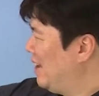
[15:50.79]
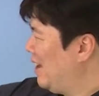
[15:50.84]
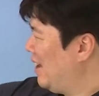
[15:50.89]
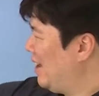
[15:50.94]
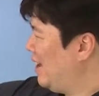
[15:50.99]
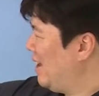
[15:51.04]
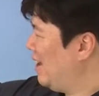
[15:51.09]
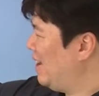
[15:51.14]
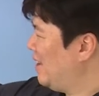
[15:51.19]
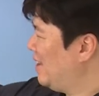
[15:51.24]

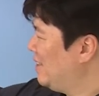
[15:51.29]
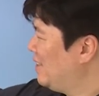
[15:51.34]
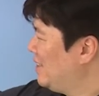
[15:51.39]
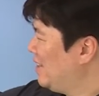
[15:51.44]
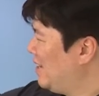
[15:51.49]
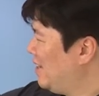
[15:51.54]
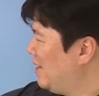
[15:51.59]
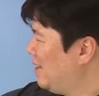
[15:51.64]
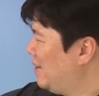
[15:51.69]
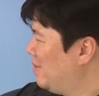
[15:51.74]
And
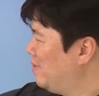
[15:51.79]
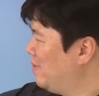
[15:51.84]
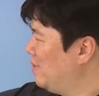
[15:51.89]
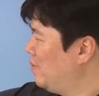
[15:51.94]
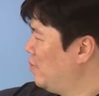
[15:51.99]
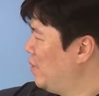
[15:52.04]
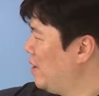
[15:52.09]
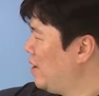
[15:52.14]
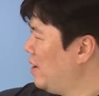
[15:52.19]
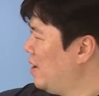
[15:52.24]

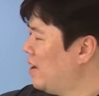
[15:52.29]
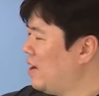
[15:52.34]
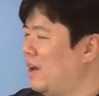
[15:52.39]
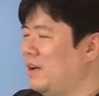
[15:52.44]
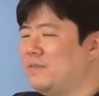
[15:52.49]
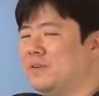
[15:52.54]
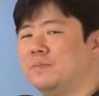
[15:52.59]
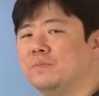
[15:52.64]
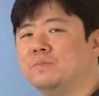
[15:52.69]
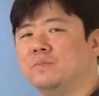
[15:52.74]
we're going to
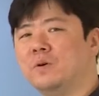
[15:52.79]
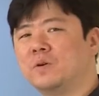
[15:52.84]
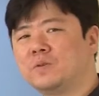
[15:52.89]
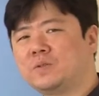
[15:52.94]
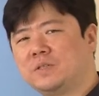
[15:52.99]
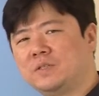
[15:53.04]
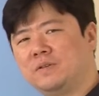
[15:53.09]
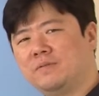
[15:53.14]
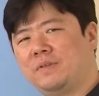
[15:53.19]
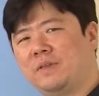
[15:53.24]
cover
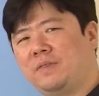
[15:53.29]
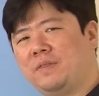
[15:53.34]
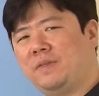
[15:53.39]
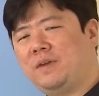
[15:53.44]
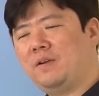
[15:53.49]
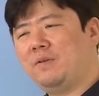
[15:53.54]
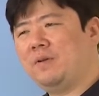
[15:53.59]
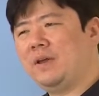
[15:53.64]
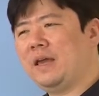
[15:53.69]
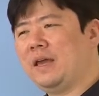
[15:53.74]
most of the
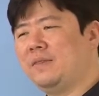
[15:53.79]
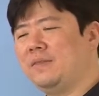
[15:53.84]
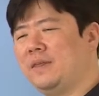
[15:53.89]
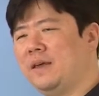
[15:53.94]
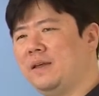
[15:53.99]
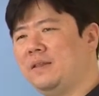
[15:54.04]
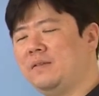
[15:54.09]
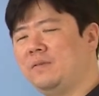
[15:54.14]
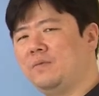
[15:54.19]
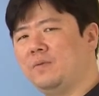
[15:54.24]
theory, and
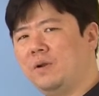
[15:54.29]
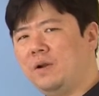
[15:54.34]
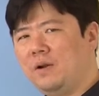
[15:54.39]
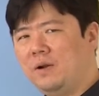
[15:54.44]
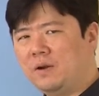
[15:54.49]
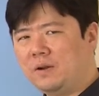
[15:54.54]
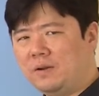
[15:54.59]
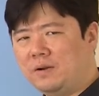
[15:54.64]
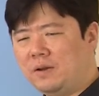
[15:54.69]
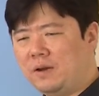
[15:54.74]
then
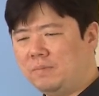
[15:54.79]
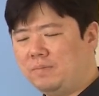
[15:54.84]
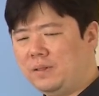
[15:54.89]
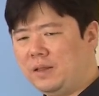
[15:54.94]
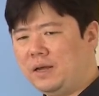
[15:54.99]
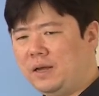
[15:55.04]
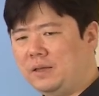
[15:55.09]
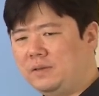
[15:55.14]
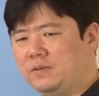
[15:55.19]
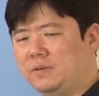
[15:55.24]
we're going to
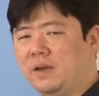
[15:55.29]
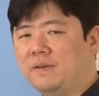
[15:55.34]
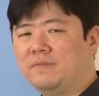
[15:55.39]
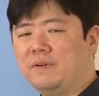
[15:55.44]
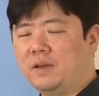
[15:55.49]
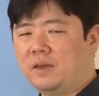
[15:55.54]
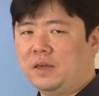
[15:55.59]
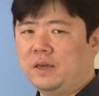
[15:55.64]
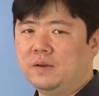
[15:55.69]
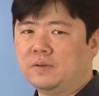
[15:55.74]
apply it to
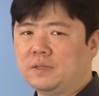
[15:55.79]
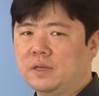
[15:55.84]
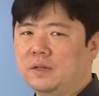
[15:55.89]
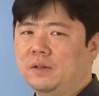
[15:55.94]
FRQs.